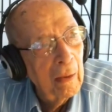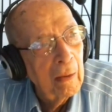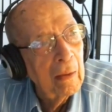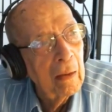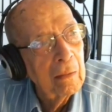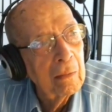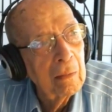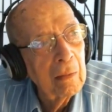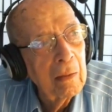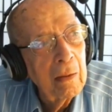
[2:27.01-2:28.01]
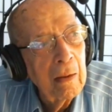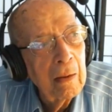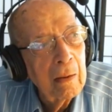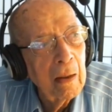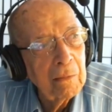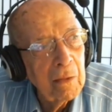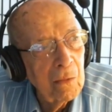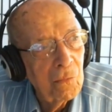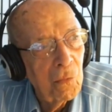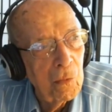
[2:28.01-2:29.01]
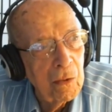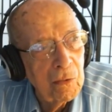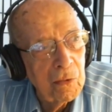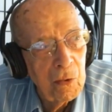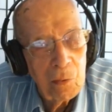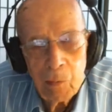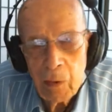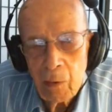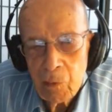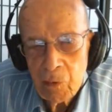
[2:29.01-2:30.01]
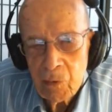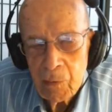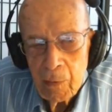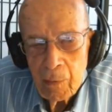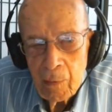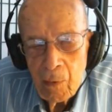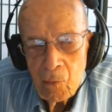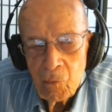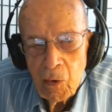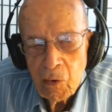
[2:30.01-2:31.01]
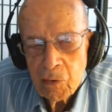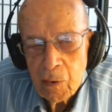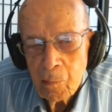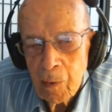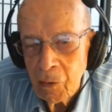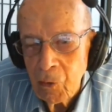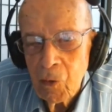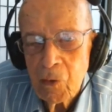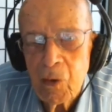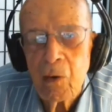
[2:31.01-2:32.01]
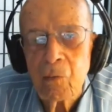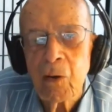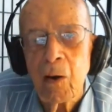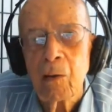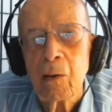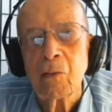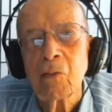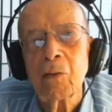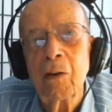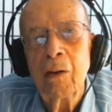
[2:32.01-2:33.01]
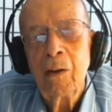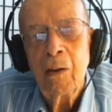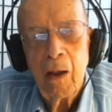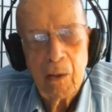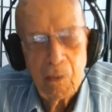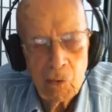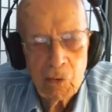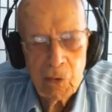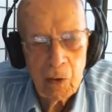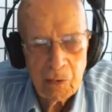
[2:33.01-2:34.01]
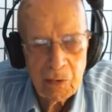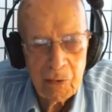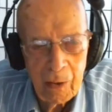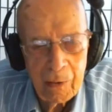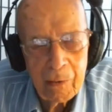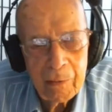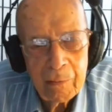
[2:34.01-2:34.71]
And in 1942, when I was finishing my third year of college at Utah State,